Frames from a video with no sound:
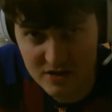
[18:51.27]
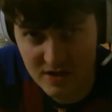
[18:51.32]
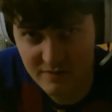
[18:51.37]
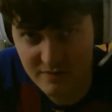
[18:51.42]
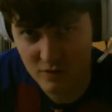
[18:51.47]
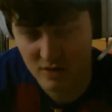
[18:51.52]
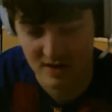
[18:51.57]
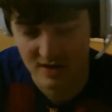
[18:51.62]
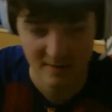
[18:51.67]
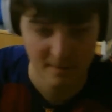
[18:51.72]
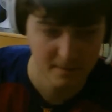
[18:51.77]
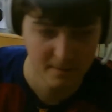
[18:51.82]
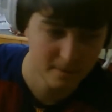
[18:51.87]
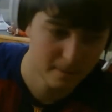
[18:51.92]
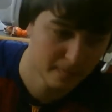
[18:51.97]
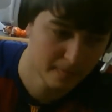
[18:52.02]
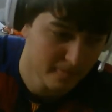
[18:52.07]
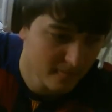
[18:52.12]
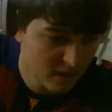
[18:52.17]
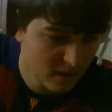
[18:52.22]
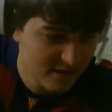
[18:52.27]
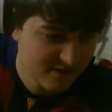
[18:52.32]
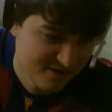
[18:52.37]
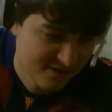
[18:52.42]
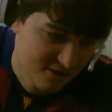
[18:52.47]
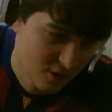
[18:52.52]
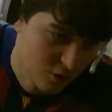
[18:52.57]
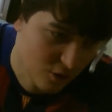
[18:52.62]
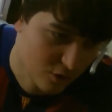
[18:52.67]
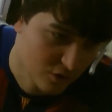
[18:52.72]
every year.
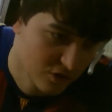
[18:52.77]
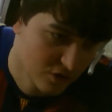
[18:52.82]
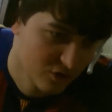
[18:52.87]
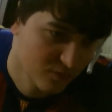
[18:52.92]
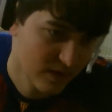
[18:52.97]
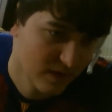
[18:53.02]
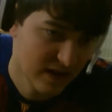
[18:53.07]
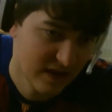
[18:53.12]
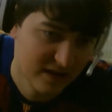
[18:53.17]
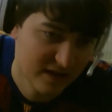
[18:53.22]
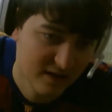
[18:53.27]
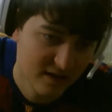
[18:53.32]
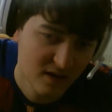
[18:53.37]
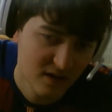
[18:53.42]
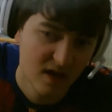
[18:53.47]
So you'd be like,